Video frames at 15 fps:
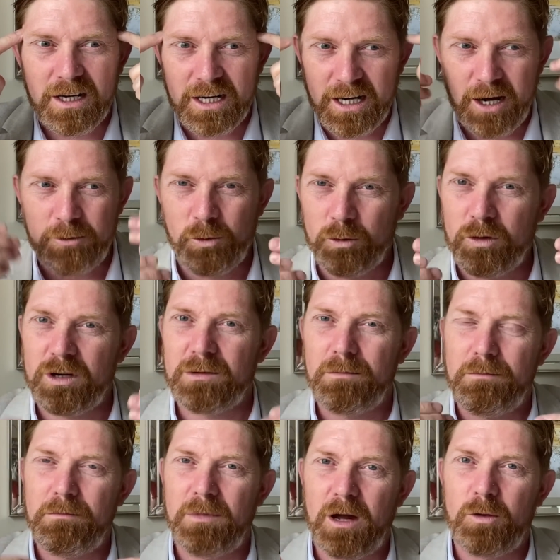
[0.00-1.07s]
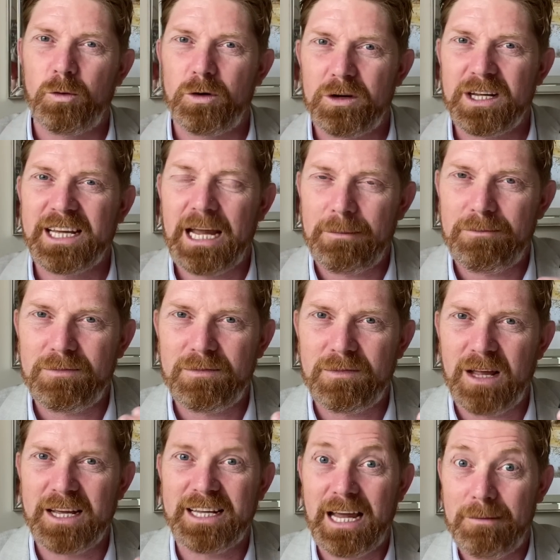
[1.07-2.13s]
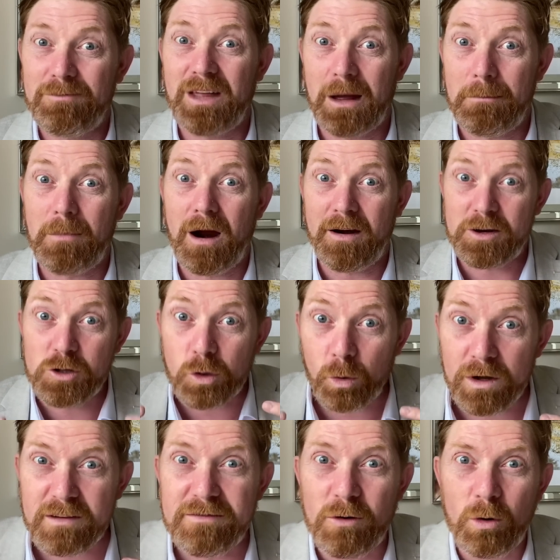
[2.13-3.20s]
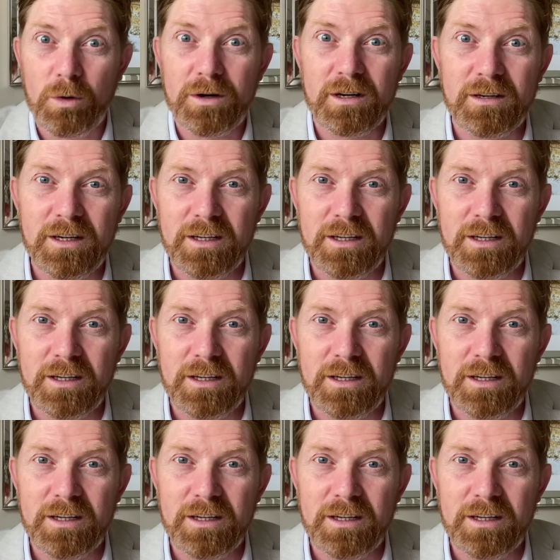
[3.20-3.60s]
in order to keep that marriage going forward.